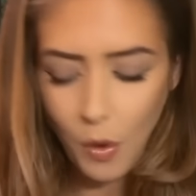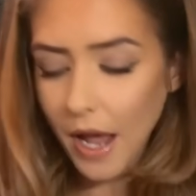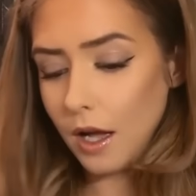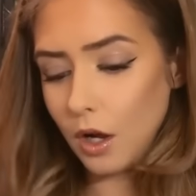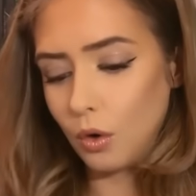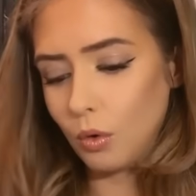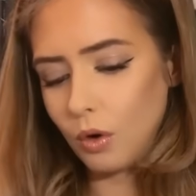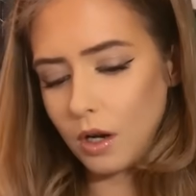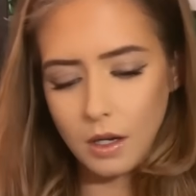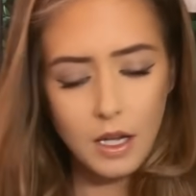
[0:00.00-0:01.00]
Wow!
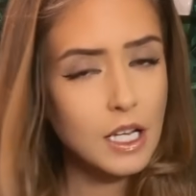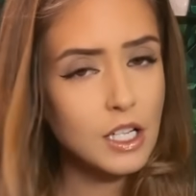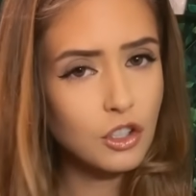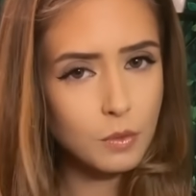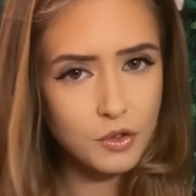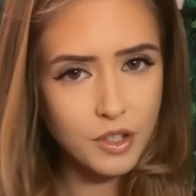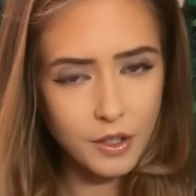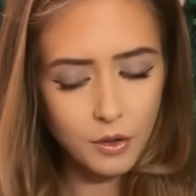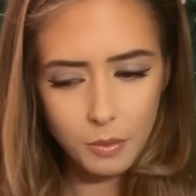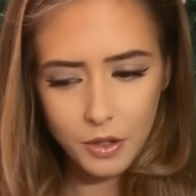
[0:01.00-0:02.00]
Do you know what's really
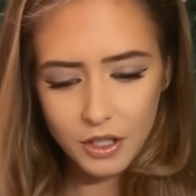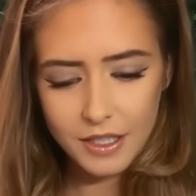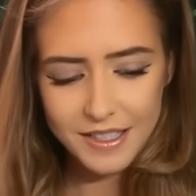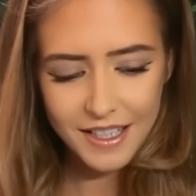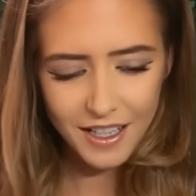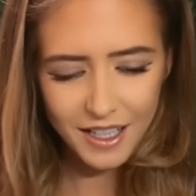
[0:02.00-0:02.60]
cool about this?